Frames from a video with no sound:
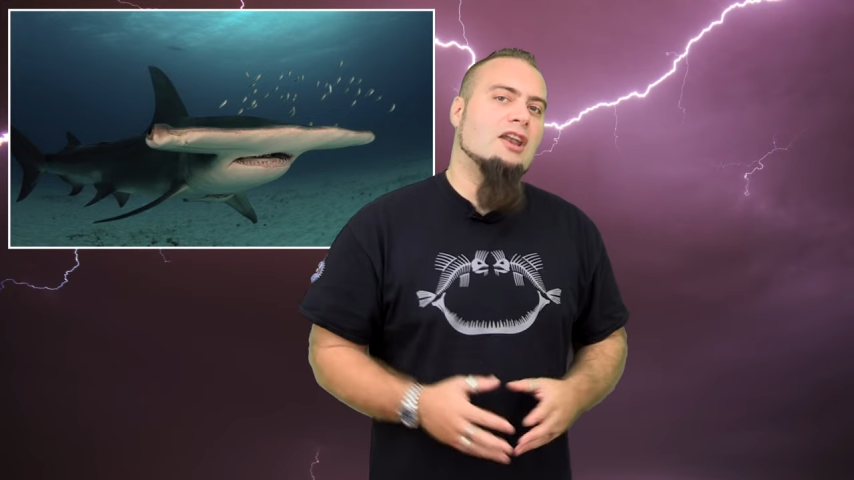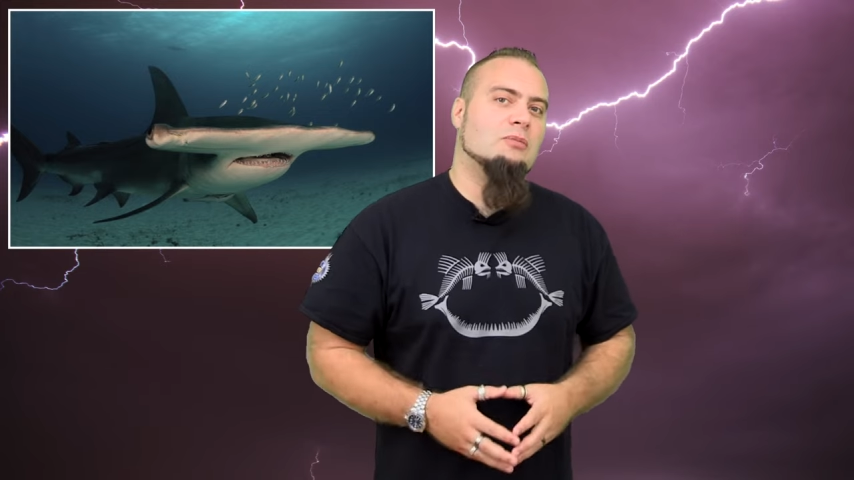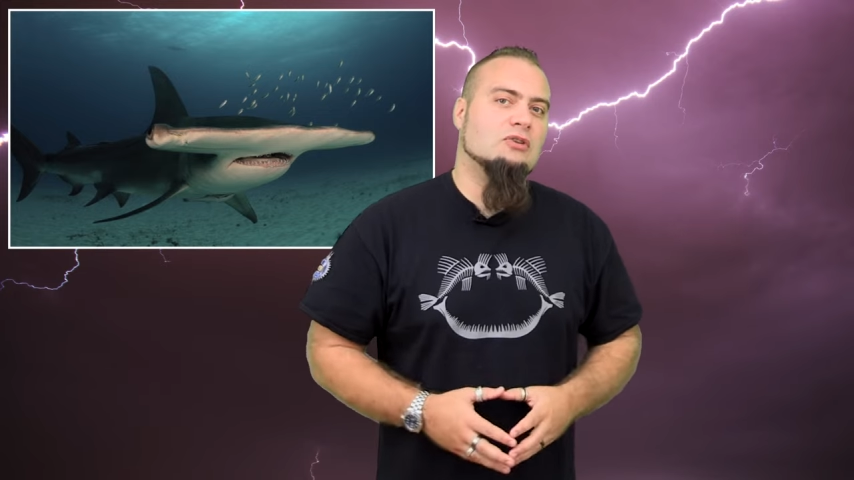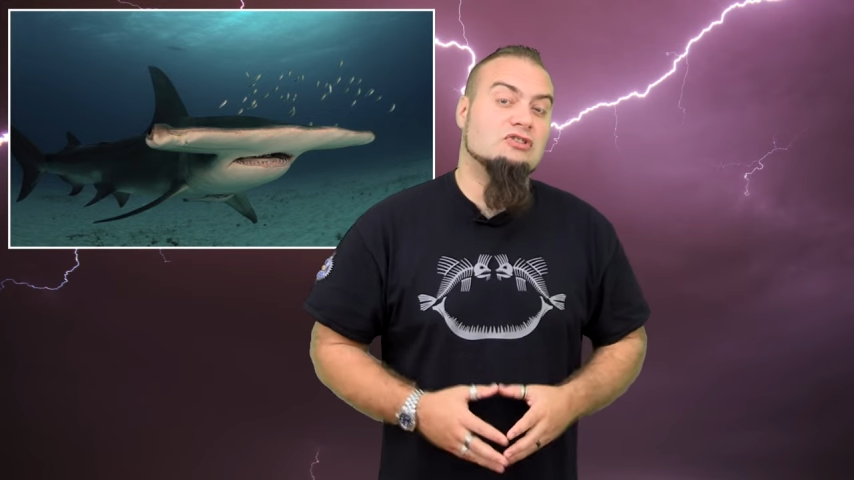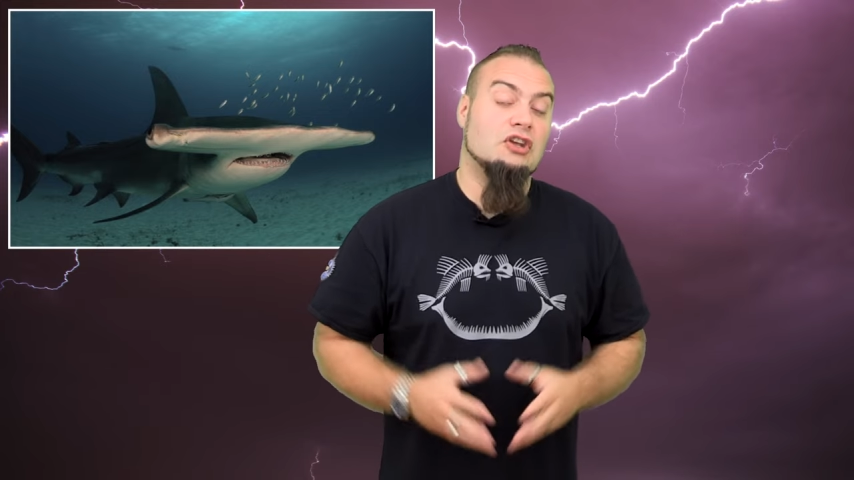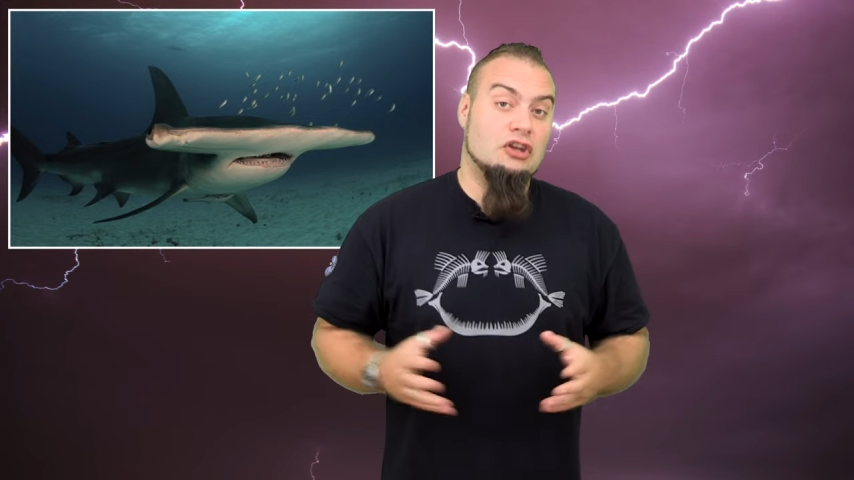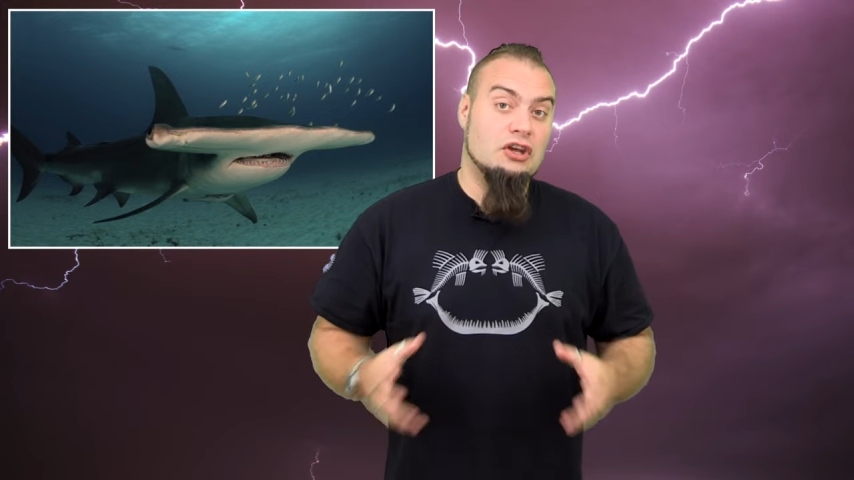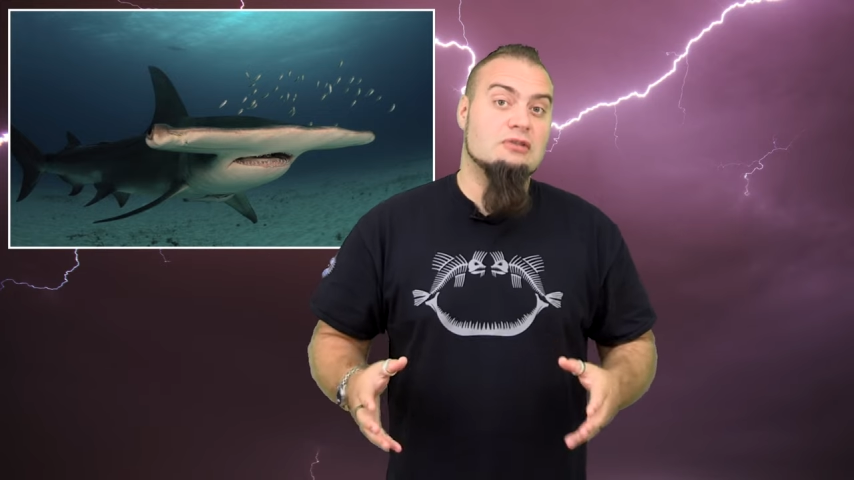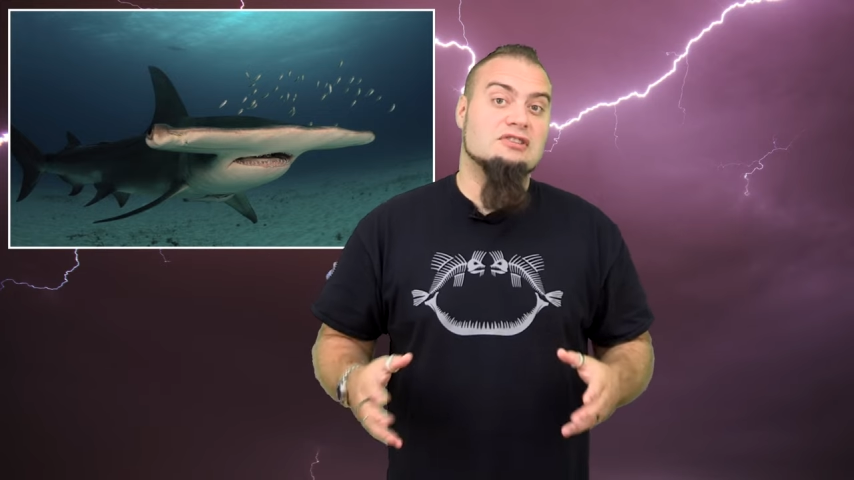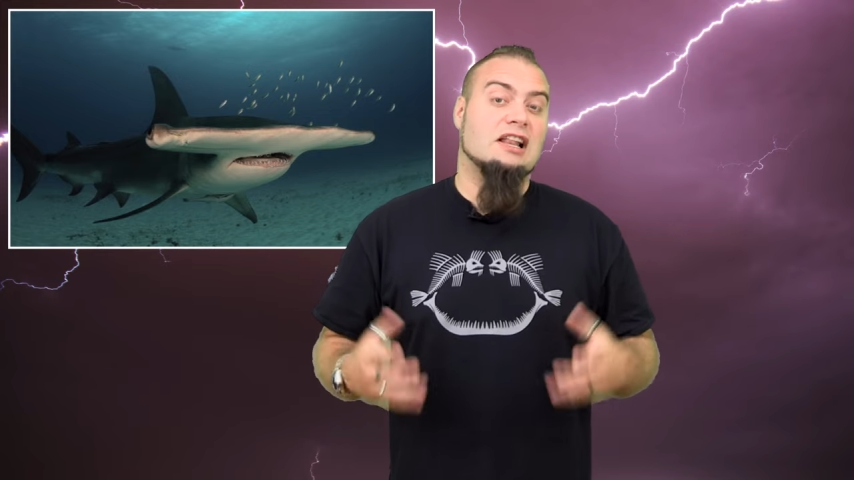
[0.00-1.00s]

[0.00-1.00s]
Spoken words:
animals that use